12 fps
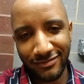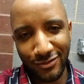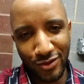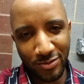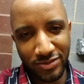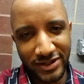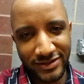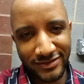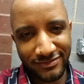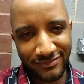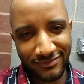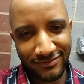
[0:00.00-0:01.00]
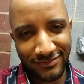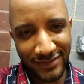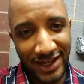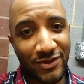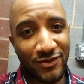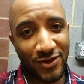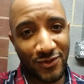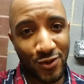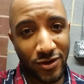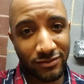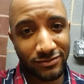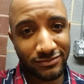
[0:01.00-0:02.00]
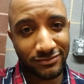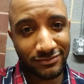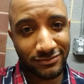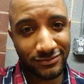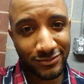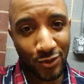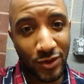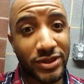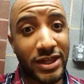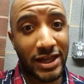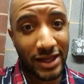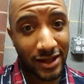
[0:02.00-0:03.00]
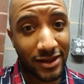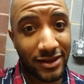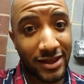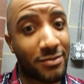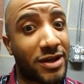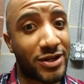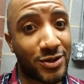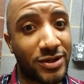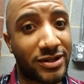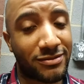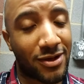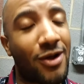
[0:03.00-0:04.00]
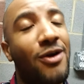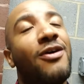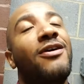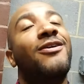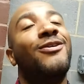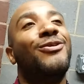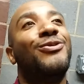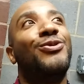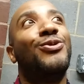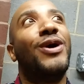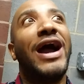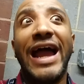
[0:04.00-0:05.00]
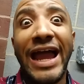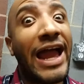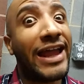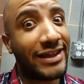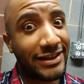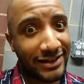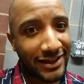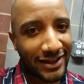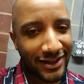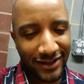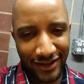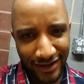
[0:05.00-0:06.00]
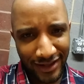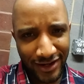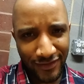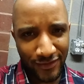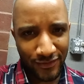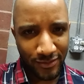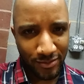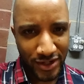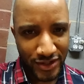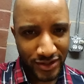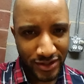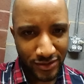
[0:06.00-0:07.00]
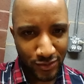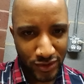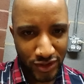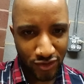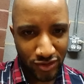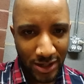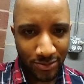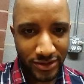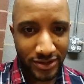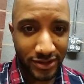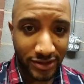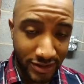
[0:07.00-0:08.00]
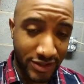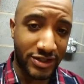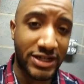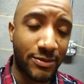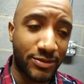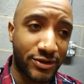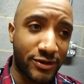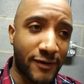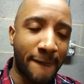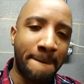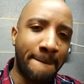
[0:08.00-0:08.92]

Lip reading: One Piece, 854. What the hell am I doing? Oh, yeah. A lot of information was dropped in this chapter.